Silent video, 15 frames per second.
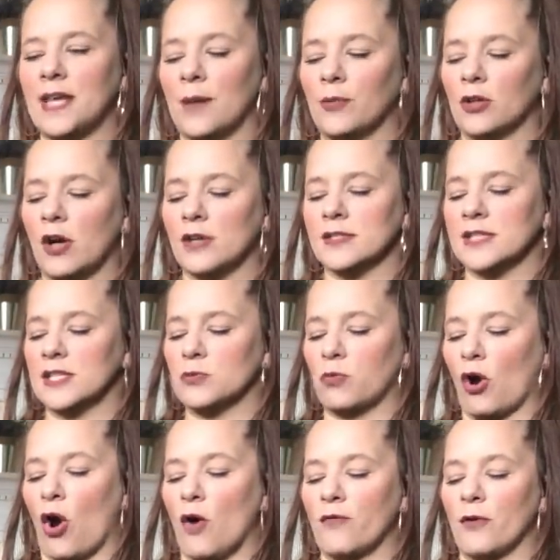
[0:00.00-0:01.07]
tablecloths. These
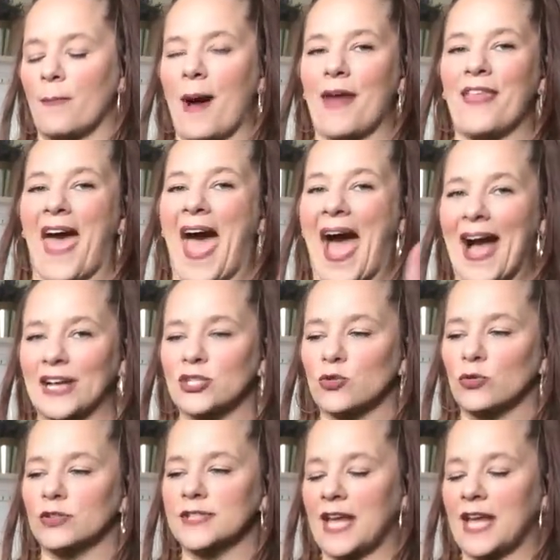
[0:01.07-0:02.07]
were over by the actual